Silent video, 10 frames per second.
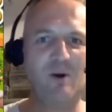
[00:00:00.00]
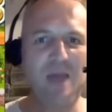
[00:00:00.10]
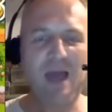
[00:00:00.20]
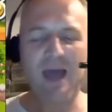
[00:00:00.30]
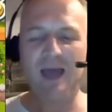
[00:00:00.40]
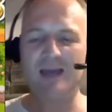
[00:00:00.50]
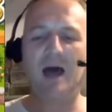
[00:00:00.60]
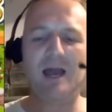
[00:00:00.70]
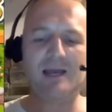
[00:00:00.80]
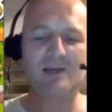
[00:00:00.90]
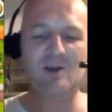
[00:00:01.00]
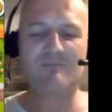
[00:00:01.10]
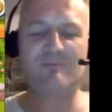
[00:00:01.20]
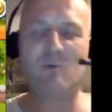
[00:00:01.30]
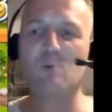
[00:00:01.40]
and I look
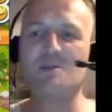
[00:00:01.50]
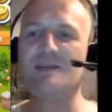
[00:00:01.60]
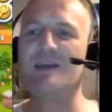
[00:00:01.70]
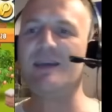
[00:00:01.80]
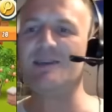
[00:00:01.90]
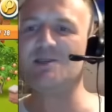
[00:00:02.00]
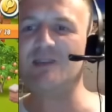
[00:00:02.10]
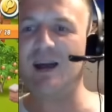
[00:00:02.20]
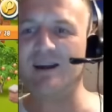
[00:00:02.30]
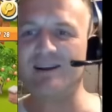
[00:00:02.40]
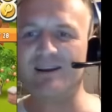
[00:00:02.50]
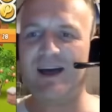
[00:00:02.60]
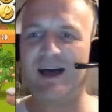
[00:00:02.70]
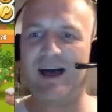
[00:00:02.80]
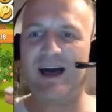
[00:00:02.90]
forty years
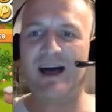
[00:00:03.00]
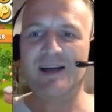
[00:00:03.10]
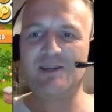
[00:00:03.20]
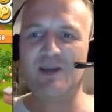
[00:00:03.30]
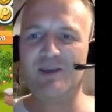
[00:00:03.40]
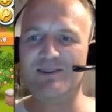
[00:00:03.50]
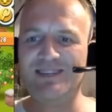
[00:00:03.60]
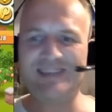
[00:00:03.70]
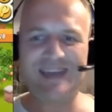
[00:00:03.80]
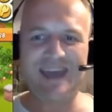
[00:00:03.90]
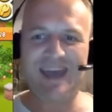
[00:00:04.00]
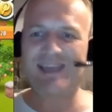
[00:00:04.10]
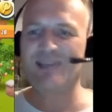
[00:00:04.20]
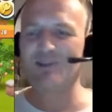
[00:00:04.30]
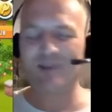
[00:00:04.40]
younger. So yeah,
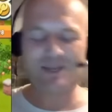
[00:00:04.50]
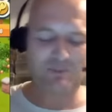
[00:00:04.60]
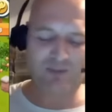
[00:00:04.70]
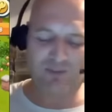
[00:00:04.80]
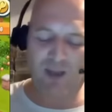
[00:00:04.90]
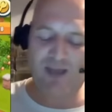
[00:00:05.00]
that's right, Supreme, I do